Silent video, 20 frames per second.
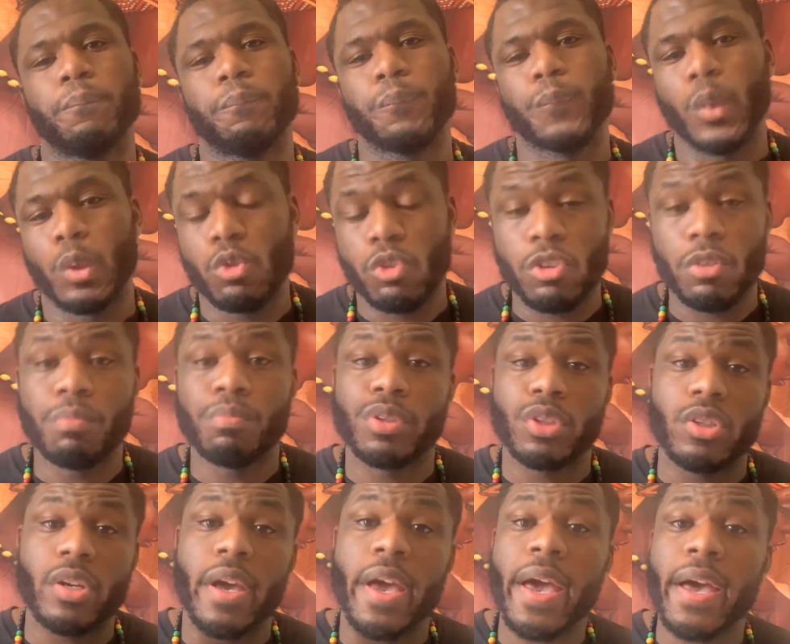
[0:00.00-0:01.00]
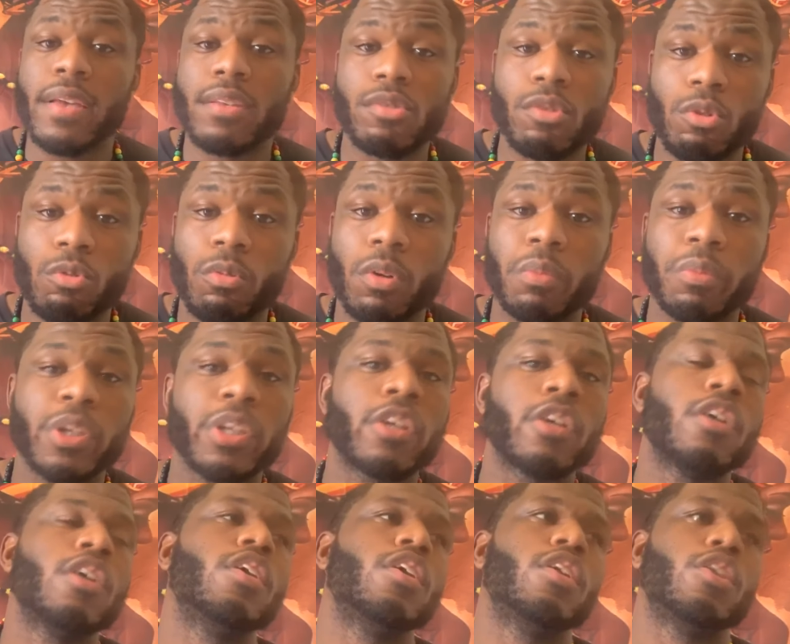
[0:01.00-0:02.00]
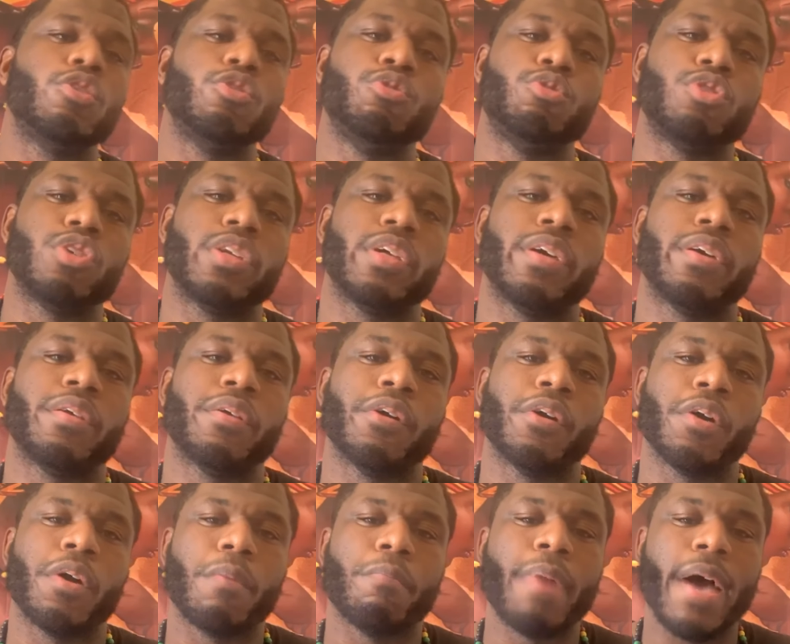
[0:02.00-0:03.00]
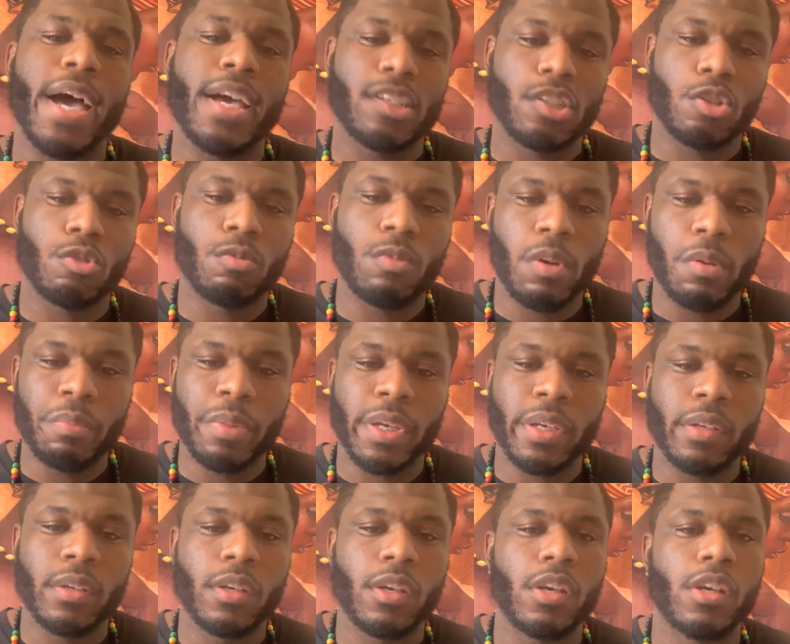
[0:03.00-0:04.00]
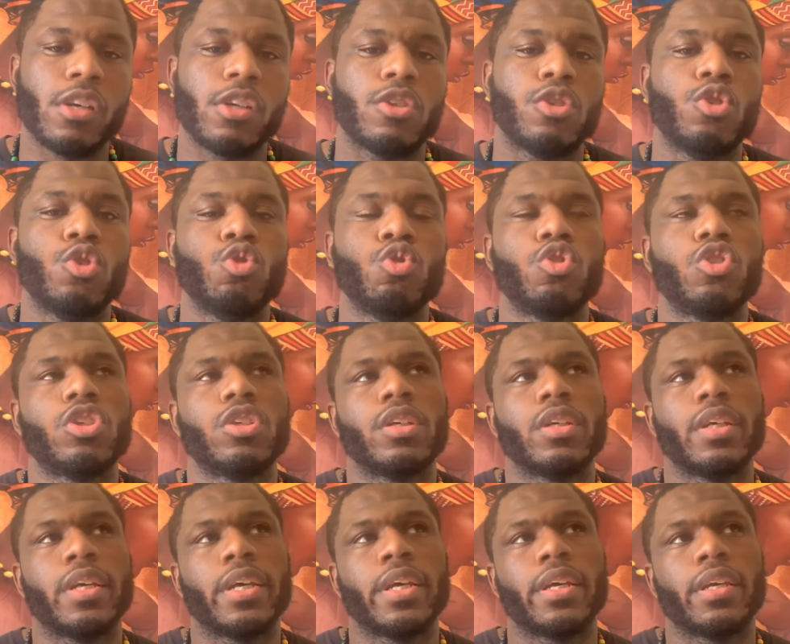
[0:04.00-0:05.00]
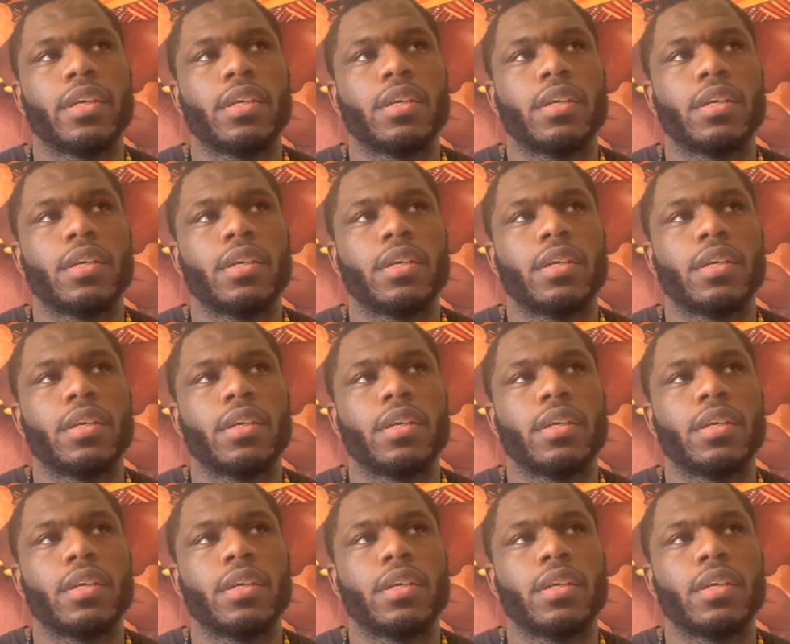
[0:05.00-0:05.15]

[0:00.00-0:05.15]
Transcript: You shouldn't put your hands on a woman. You shouldn't bash a woman. You shouldn't